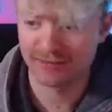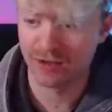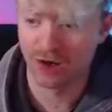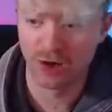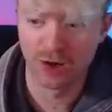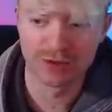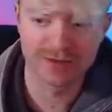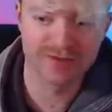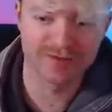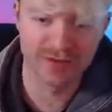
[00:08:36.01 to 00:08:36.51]

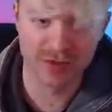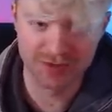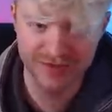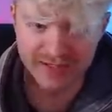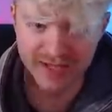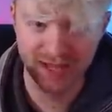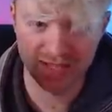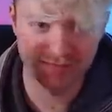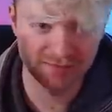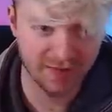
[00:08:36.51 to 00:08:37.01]
Oh, it's full
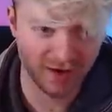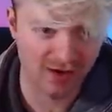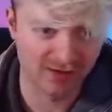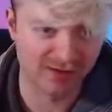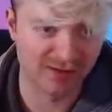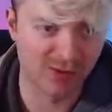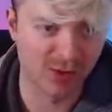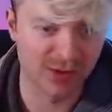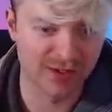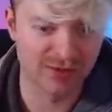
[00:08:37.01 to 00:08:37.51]
send,
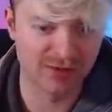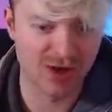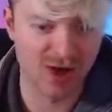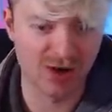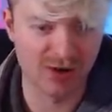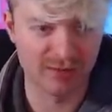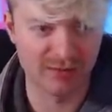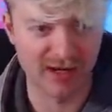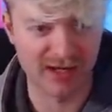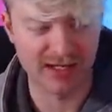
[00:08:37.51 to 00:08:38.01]
Farley boy. You
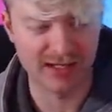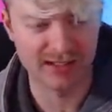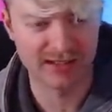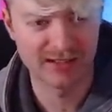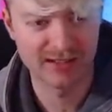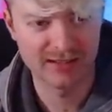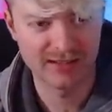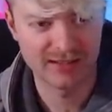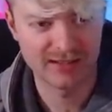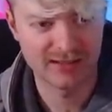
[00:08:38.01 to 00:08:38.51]
know it, buddy.
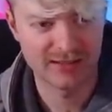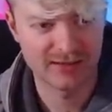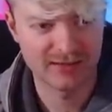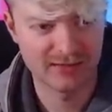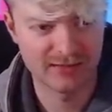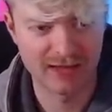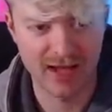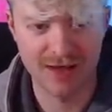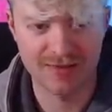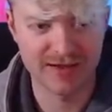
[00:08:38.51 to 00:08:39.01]

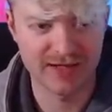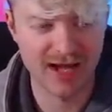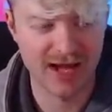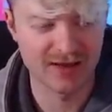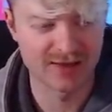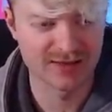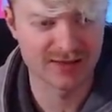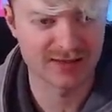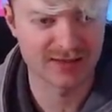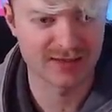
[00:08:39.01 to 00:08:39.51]
Nothing
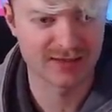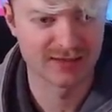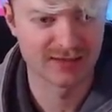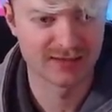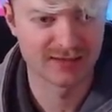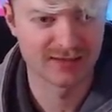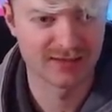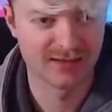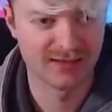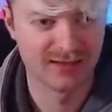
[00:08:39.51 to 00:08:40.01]
else.
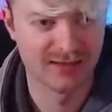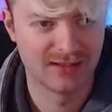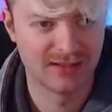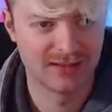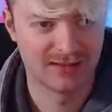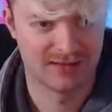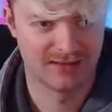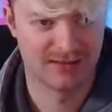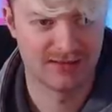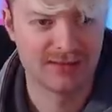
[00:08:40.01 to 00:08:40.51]

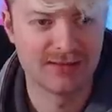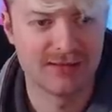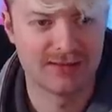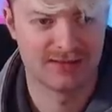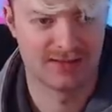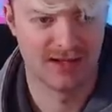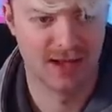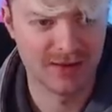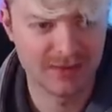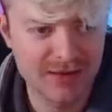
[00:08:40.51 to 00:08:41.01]

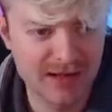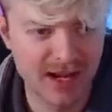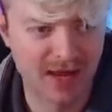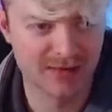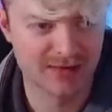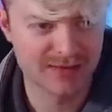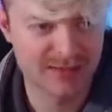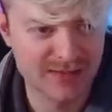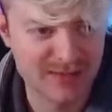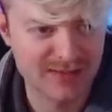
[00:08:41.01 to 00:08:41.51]
Nothing
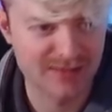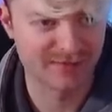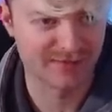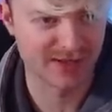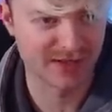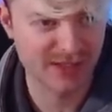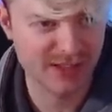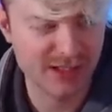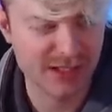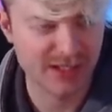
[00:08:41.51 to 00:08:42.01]
else is
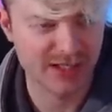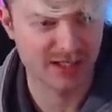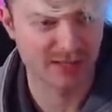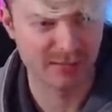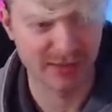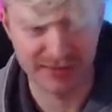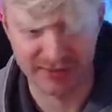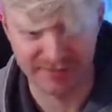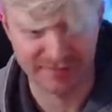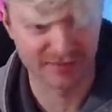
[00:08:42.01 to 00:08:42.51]
sufficient here
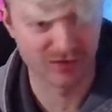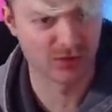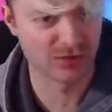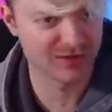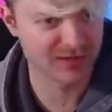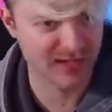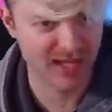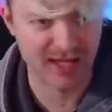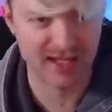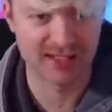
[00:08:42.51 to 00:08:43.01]
but the full
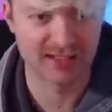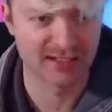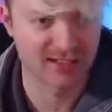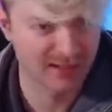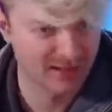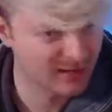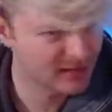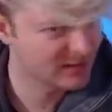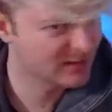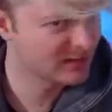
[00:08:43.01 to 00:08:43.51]
send.